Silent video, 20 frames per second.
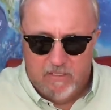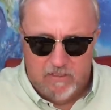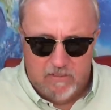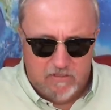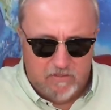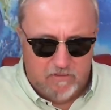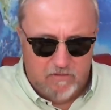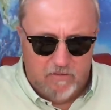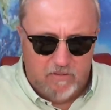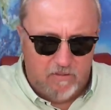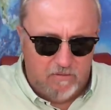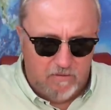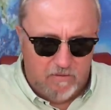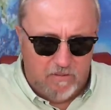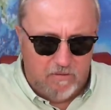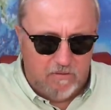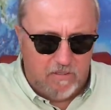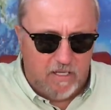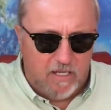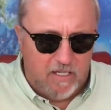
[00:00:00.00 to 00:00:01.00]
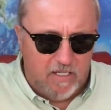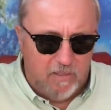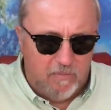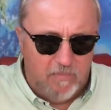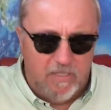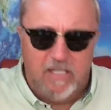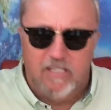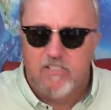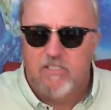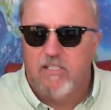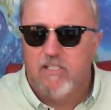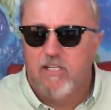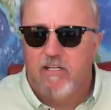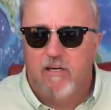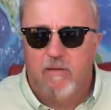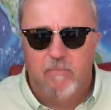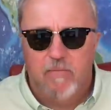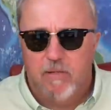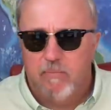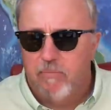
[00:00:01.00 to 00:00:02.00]
So no condemnation here.
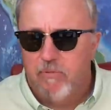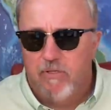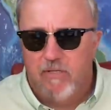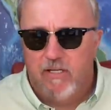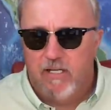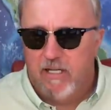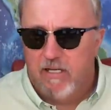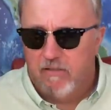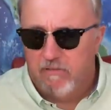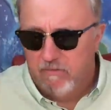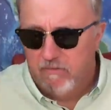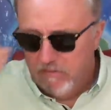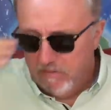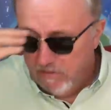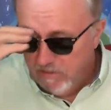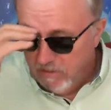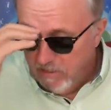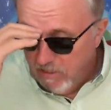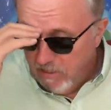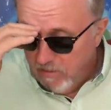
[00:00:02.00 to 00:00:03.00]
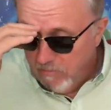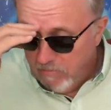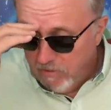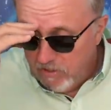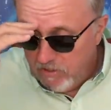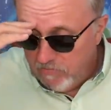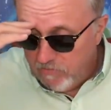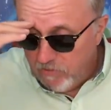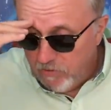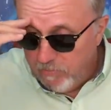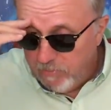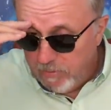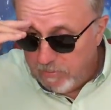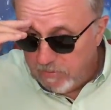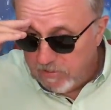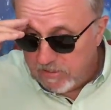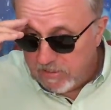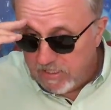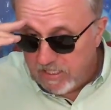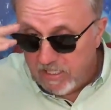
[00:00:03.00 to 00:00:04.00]
I'm not putting out. But you've heard
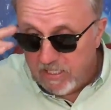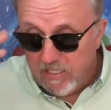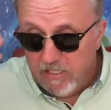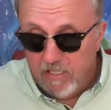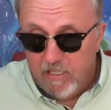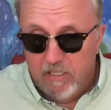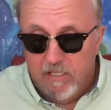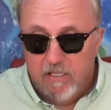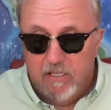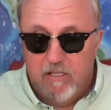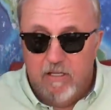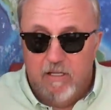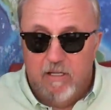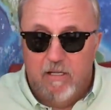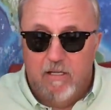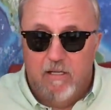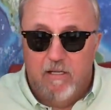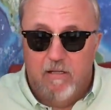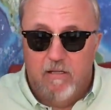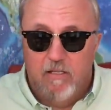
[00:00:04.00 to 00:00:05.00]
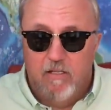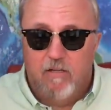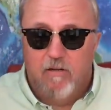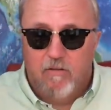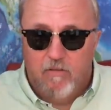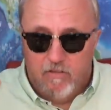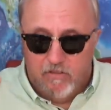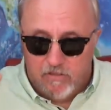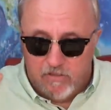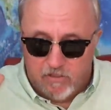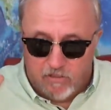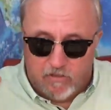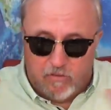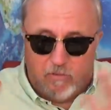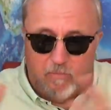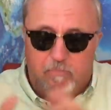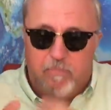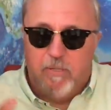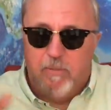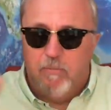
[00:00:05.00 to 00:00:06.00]
people say, you know, there's the
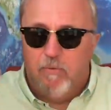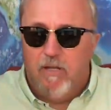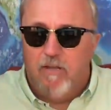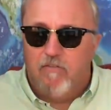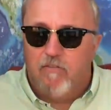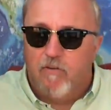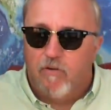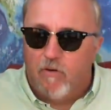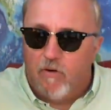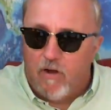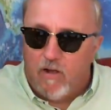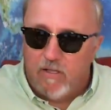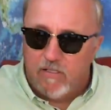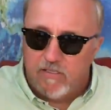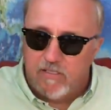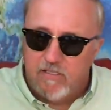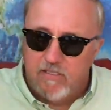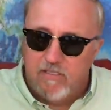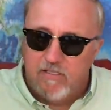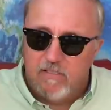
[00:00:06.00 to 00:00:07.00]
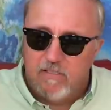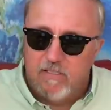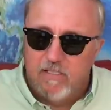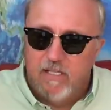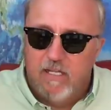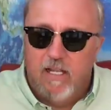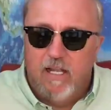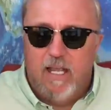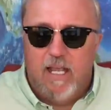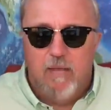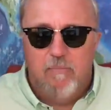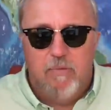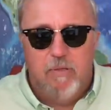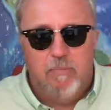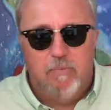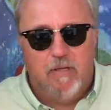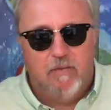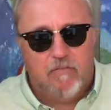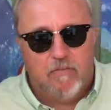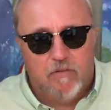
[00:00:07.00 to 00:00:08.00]
people have crosses and
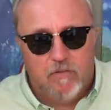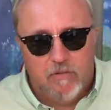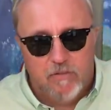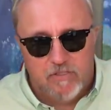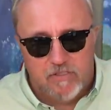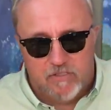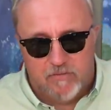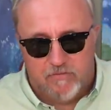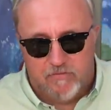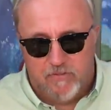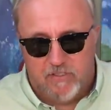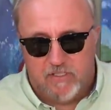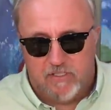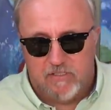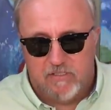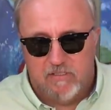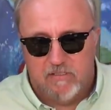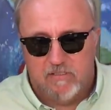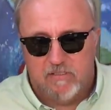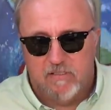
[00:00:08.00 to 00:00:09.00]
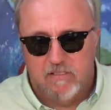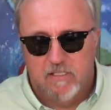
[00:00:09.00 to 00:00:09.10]
people have crucifixes.